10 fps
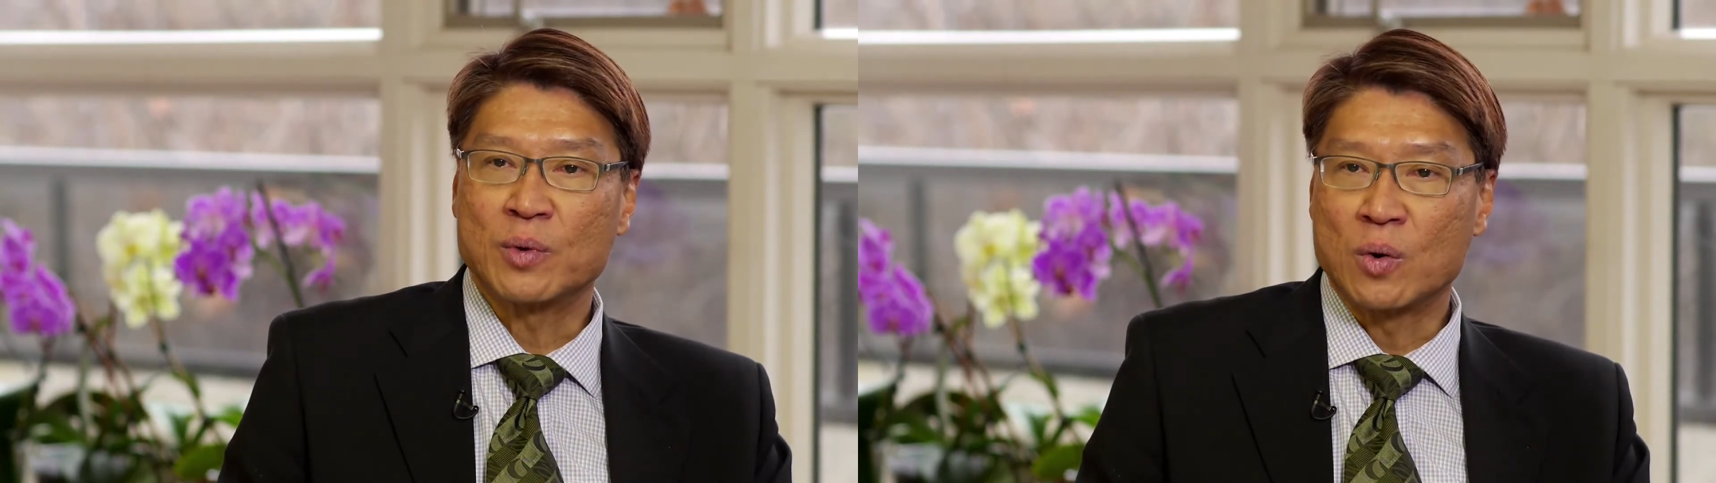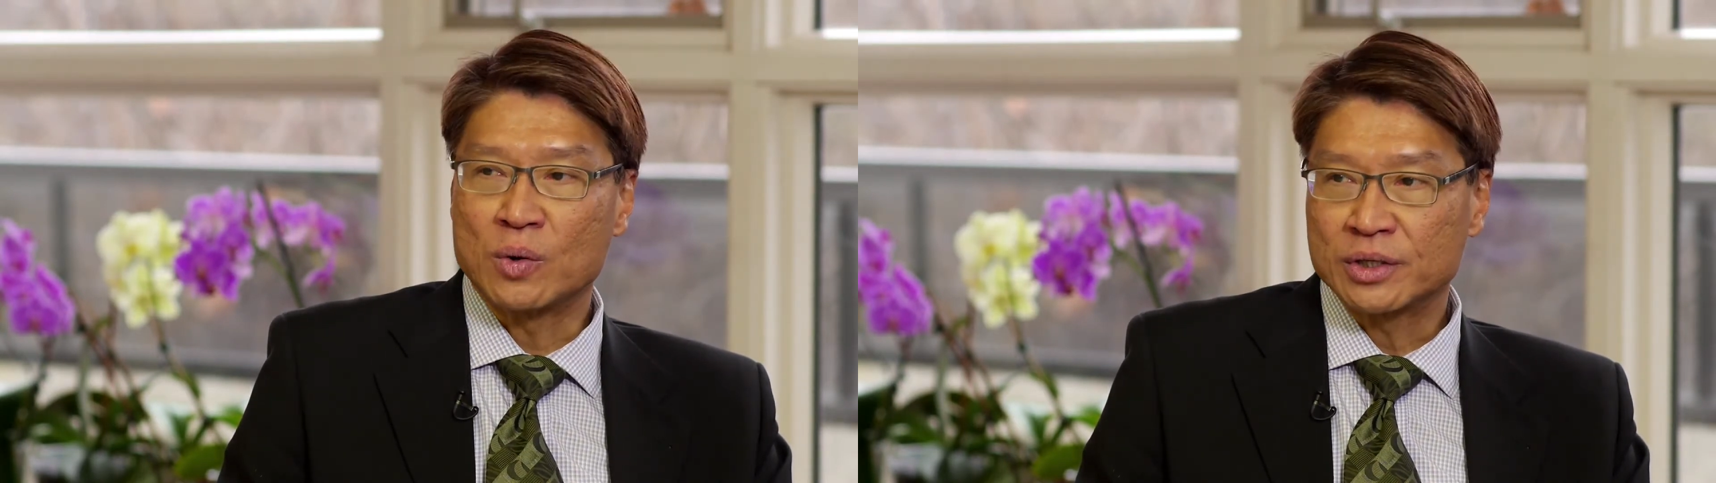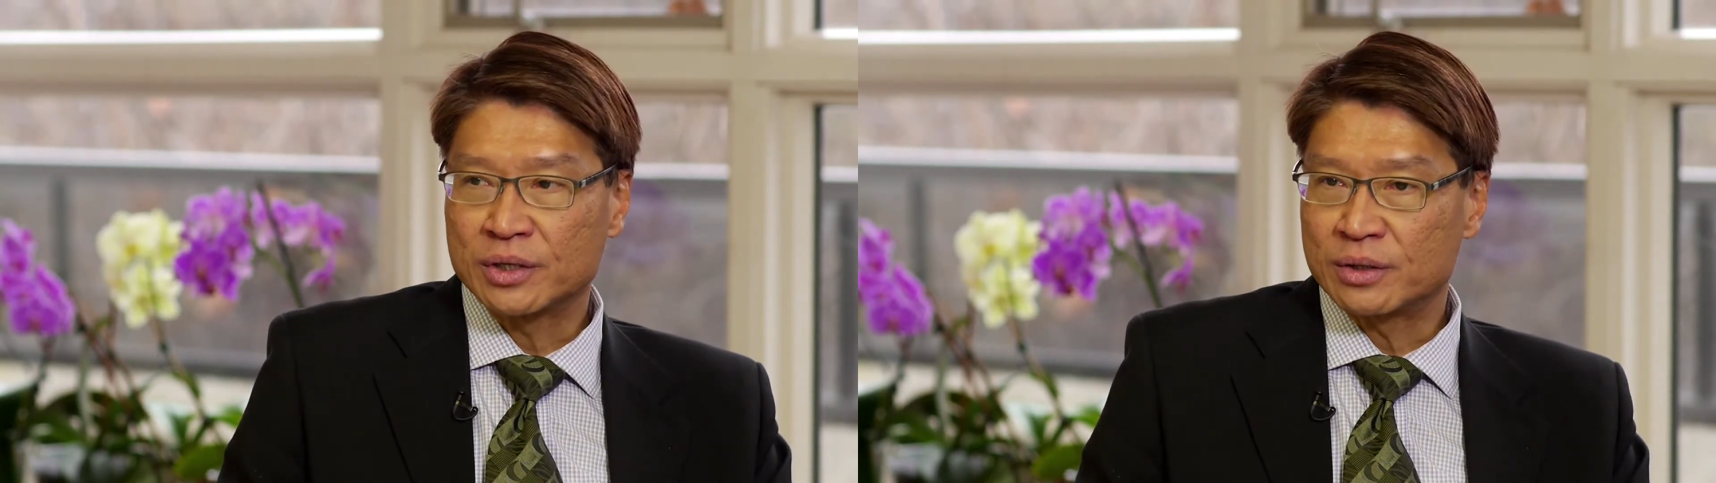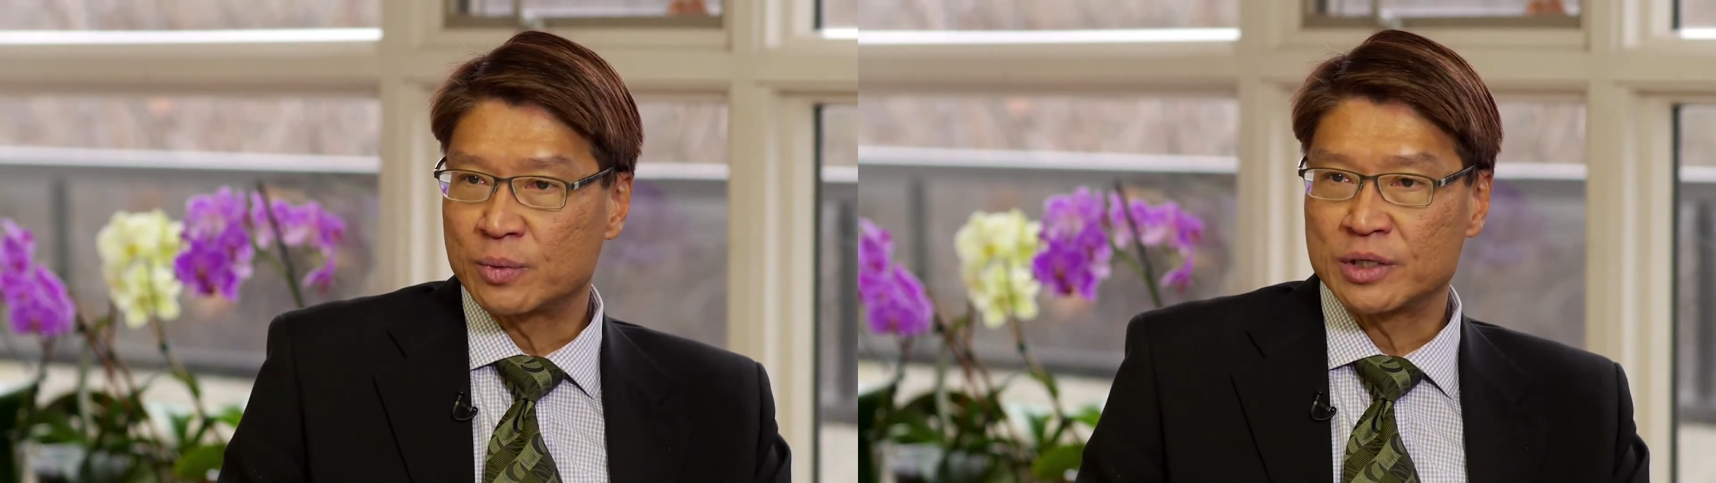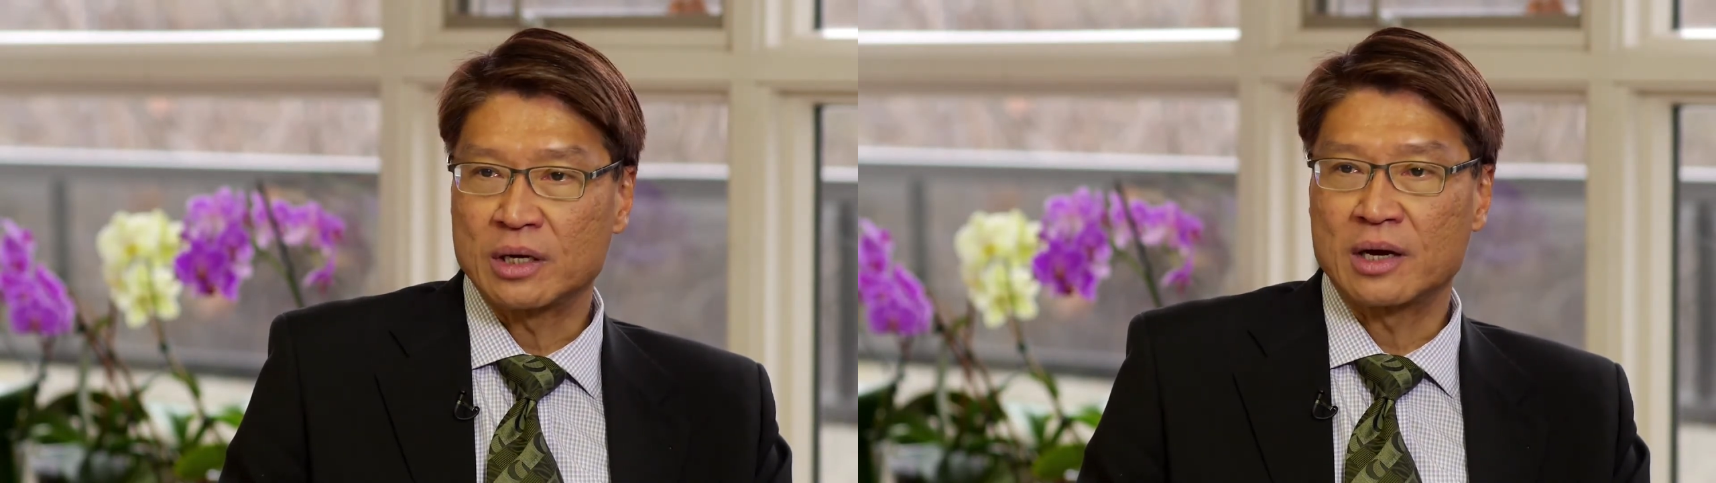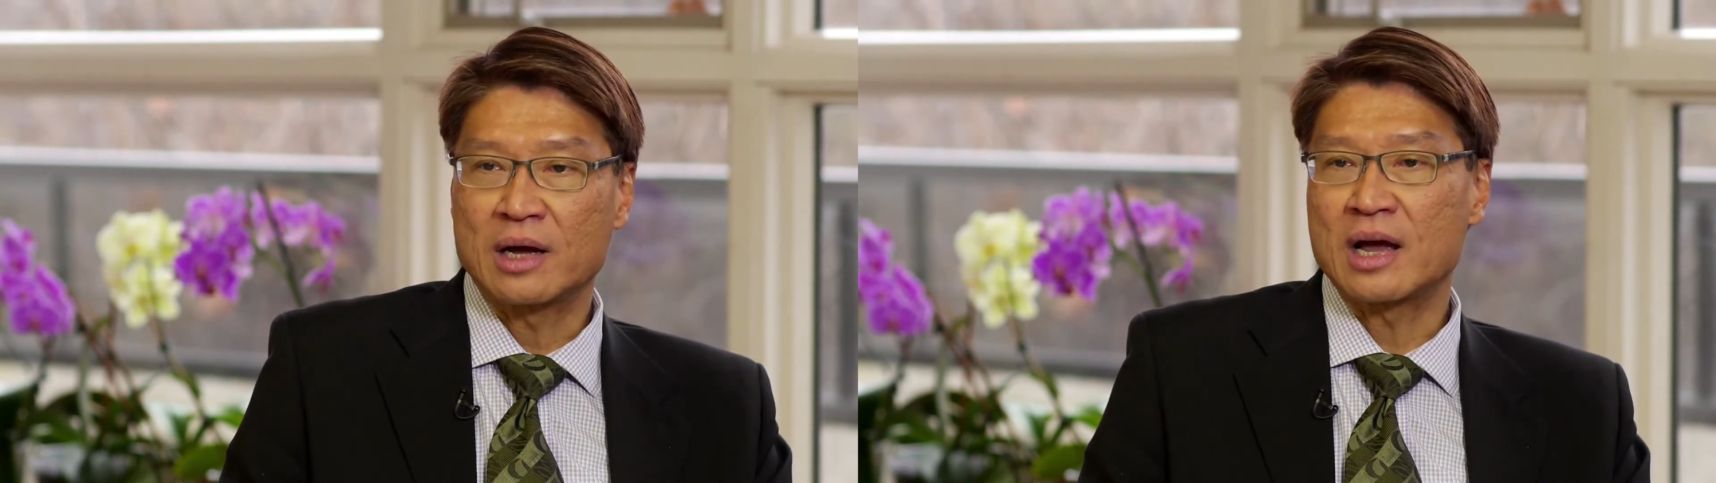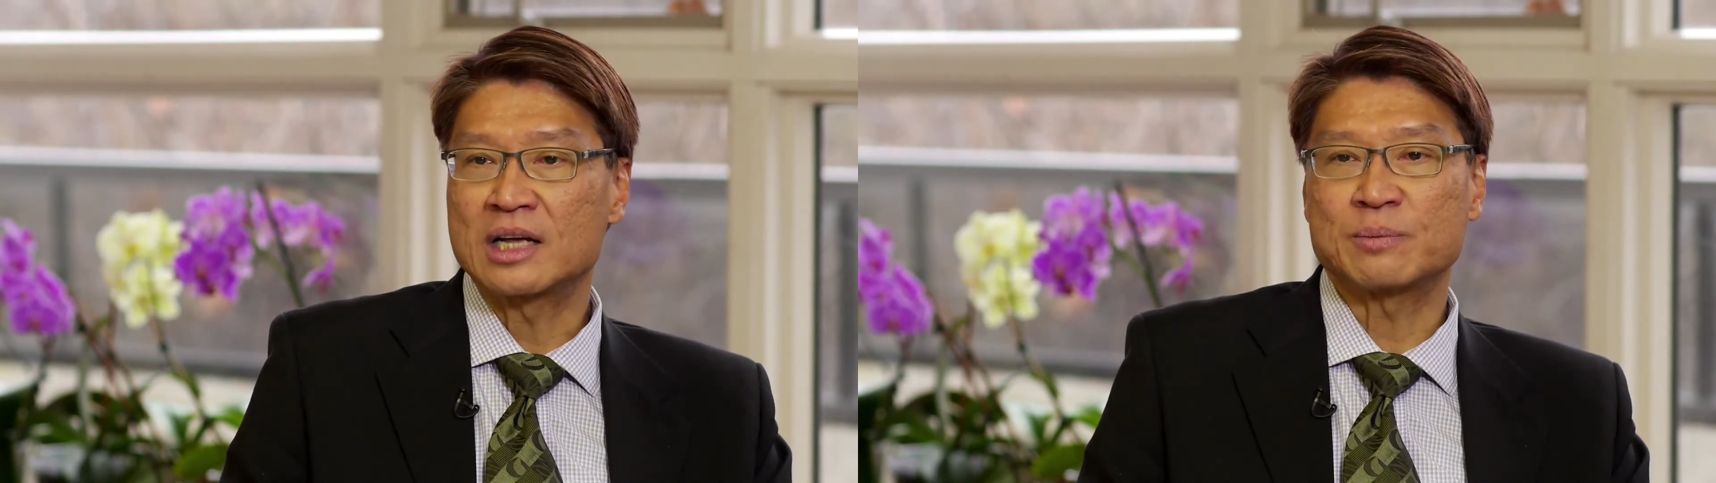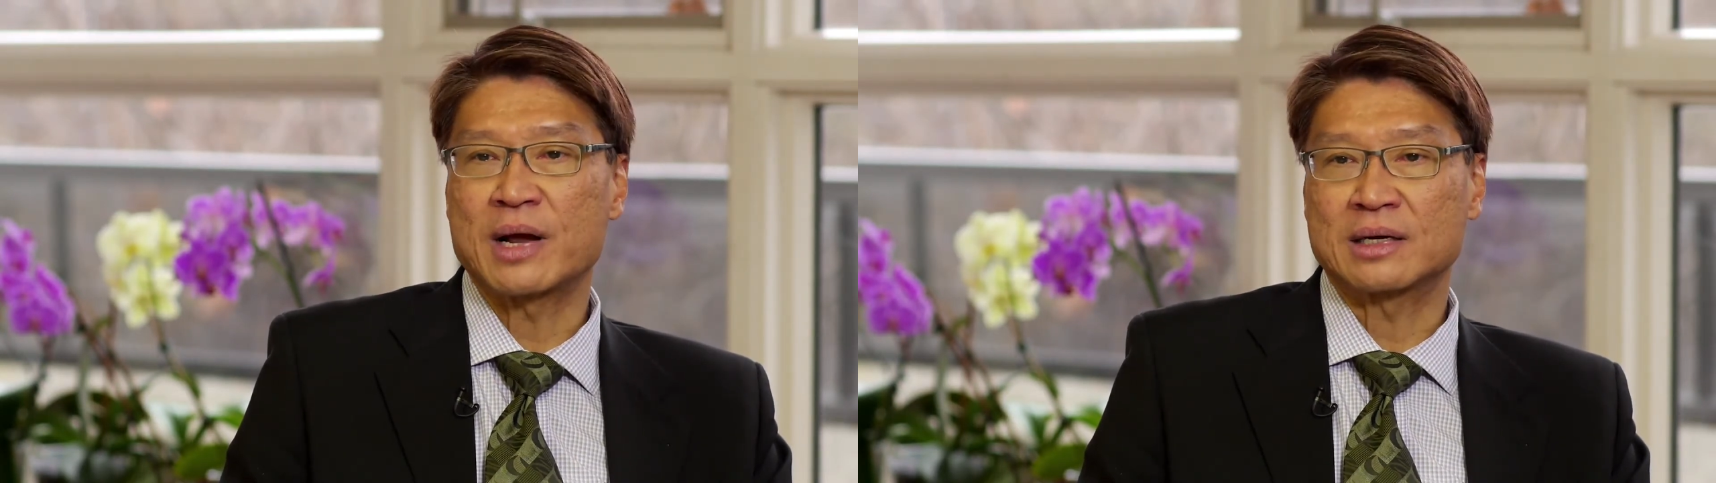all the
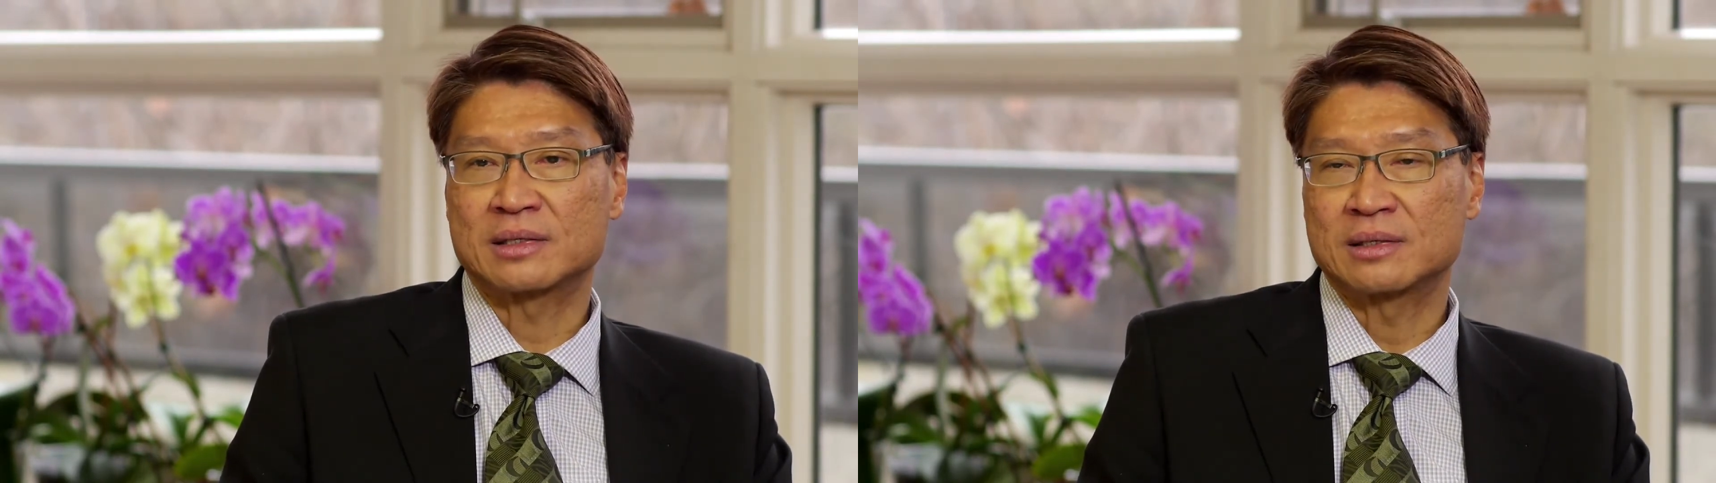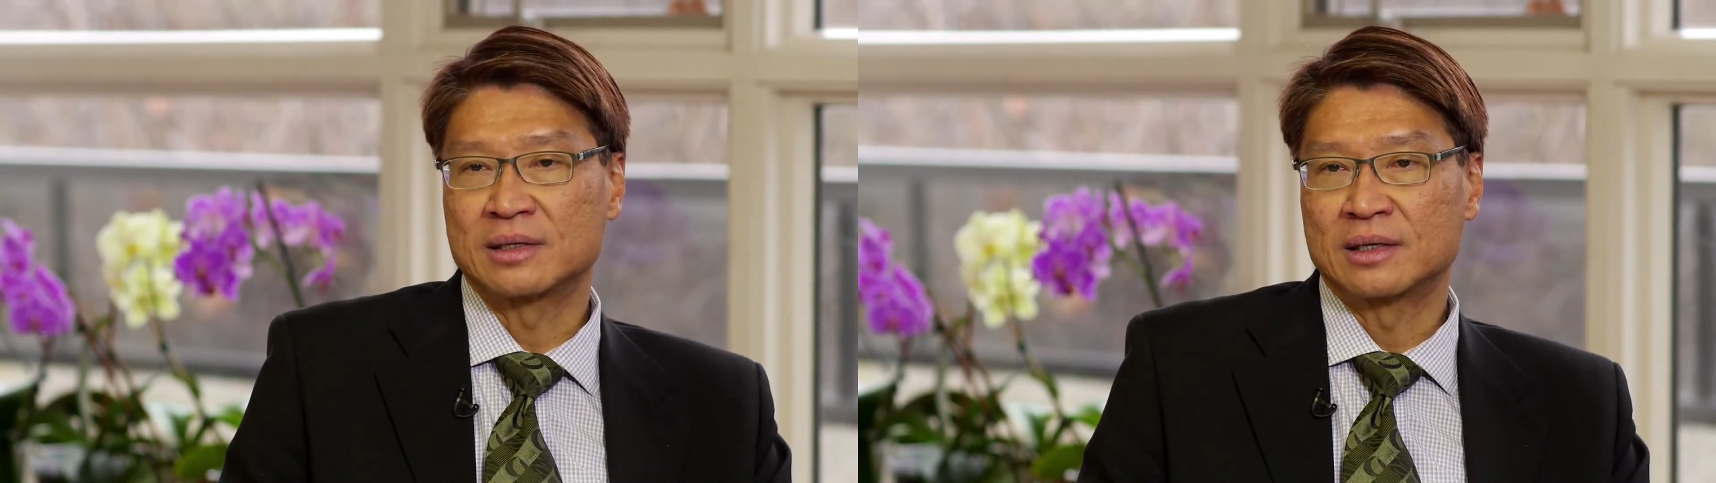aspects.